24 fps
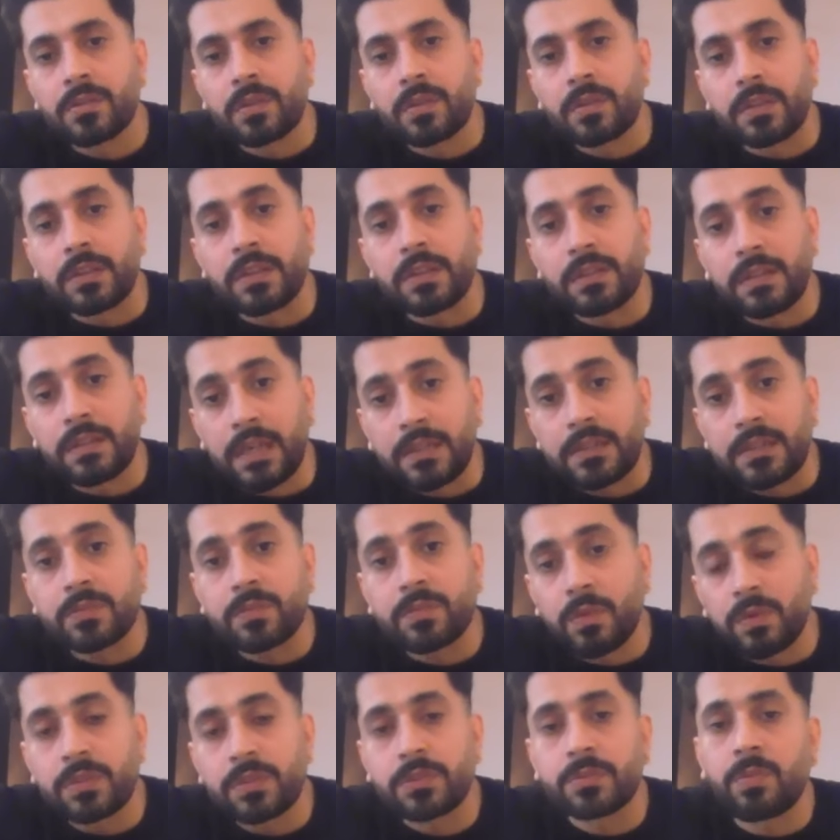I think that
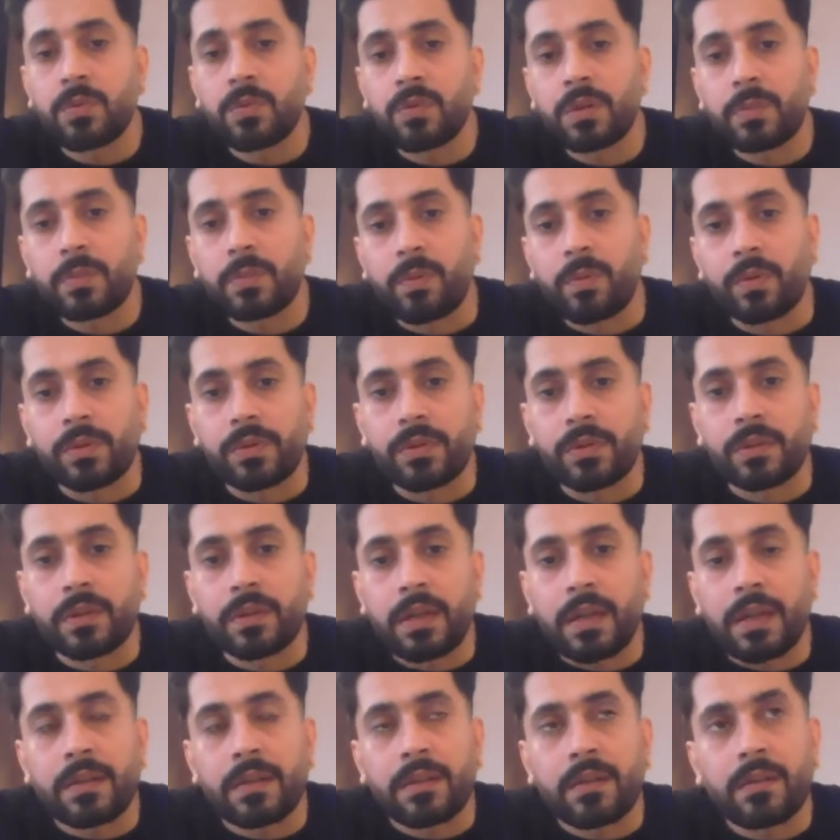is what is more
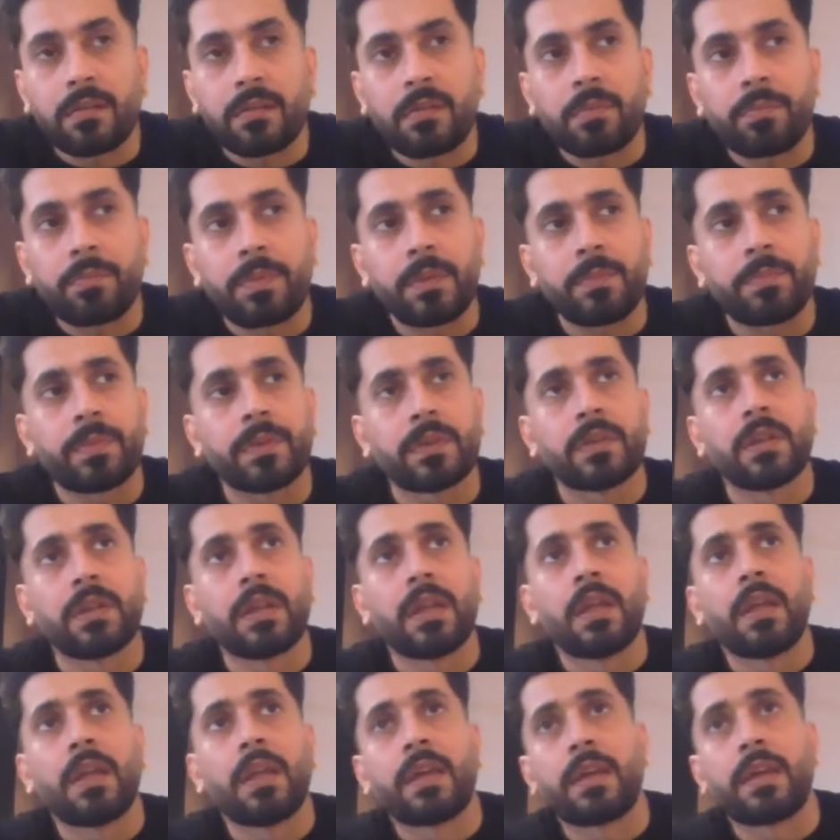important. And people,
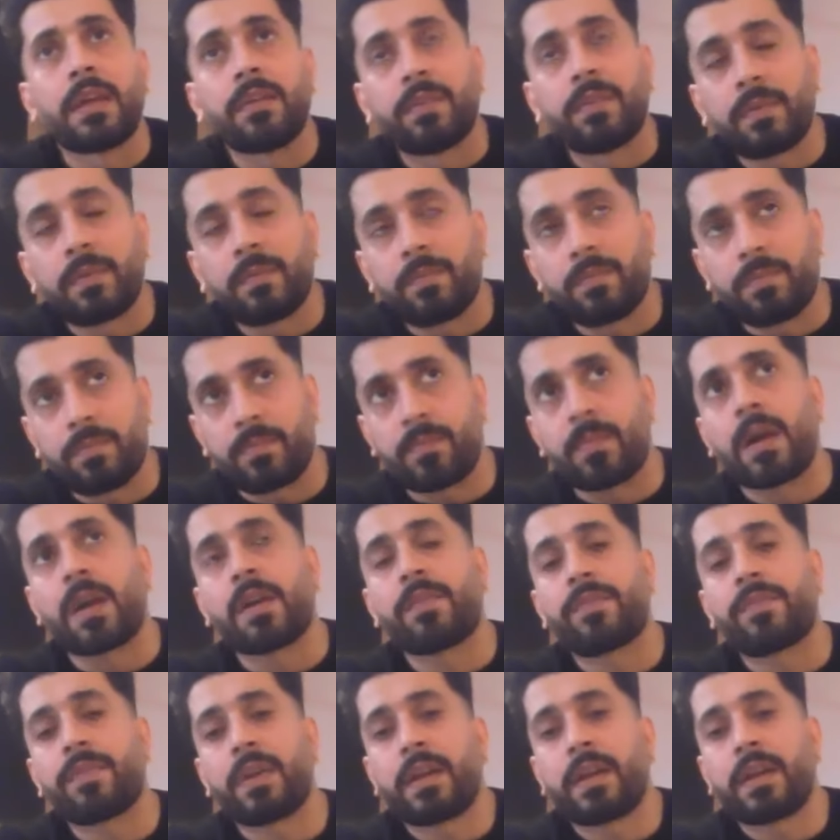even
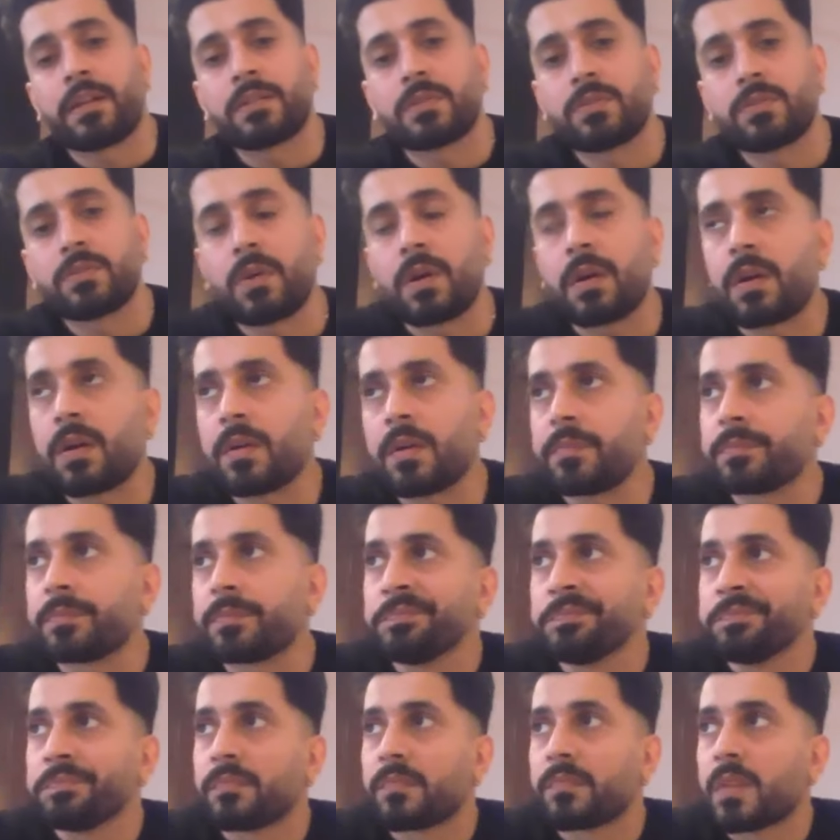my friends who are
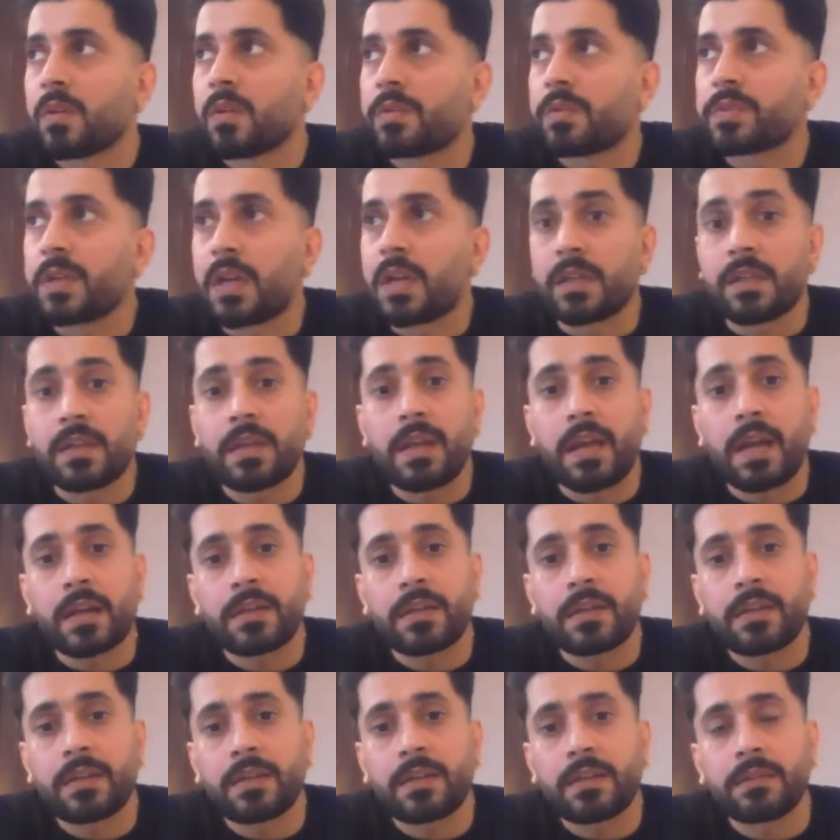who have started
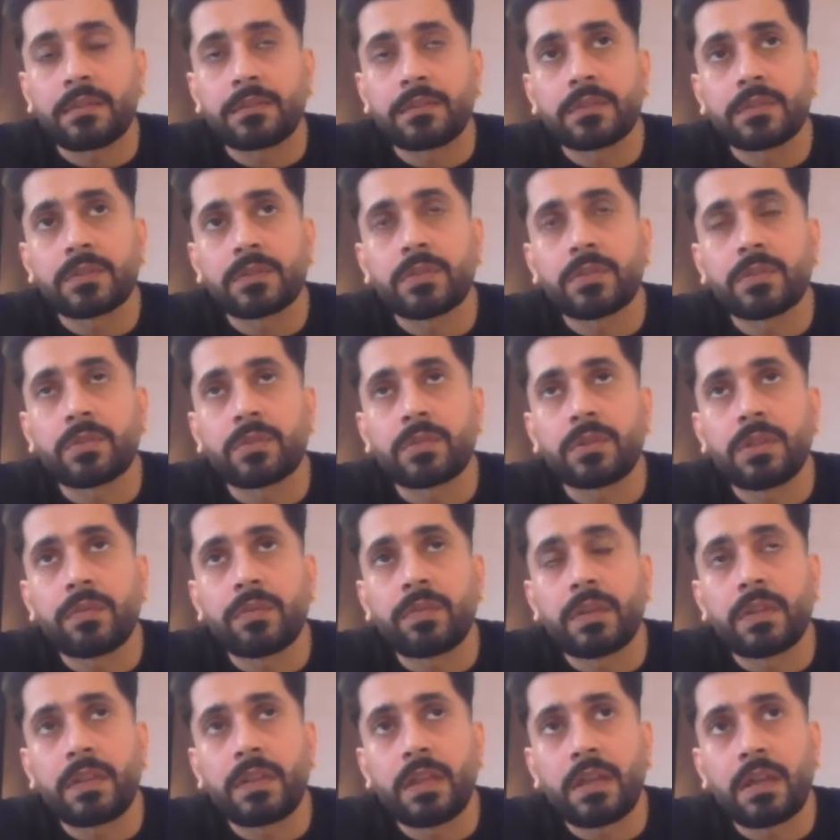acting, so
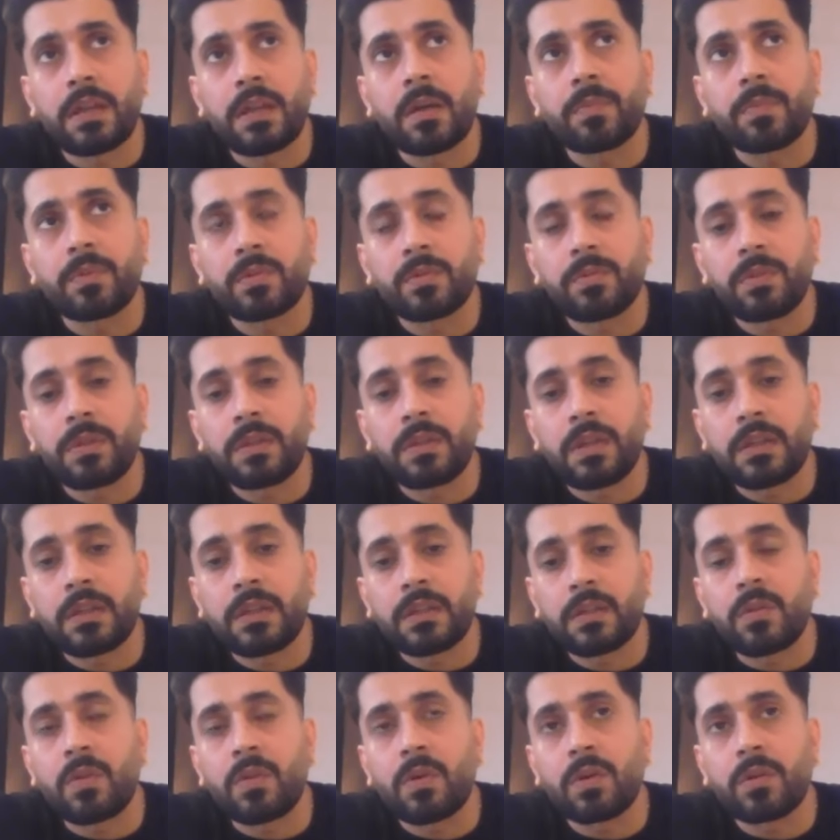even they come to me
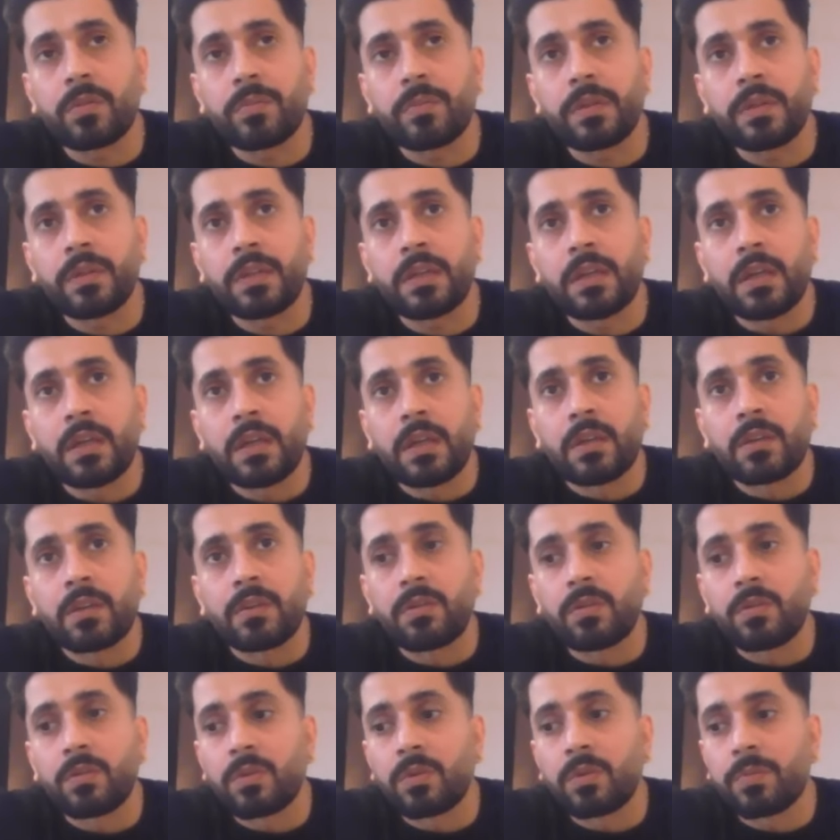and they call me,
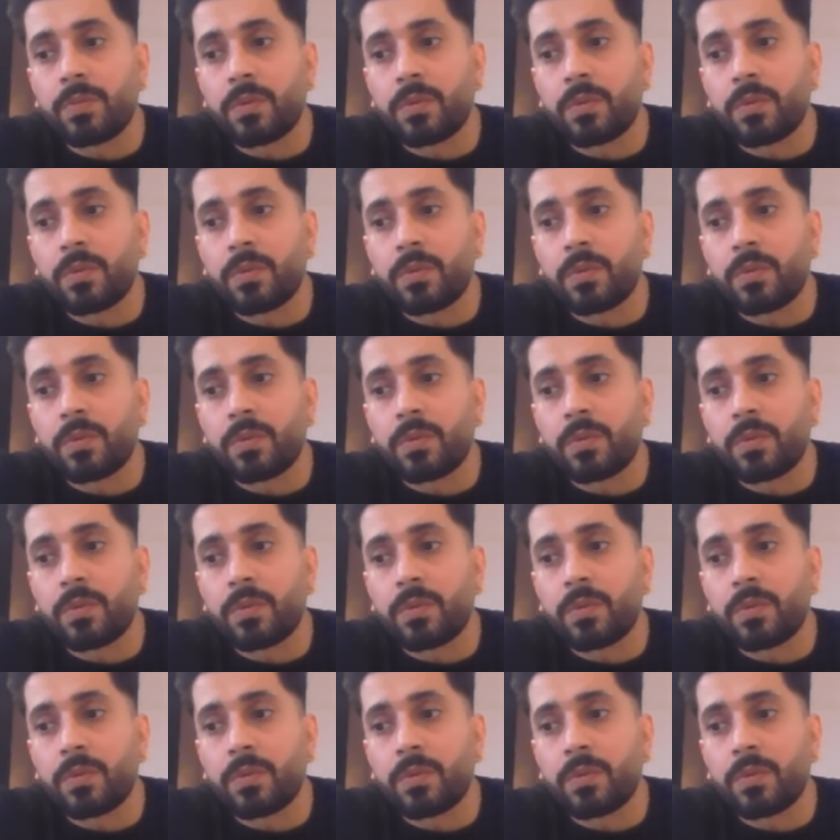you know,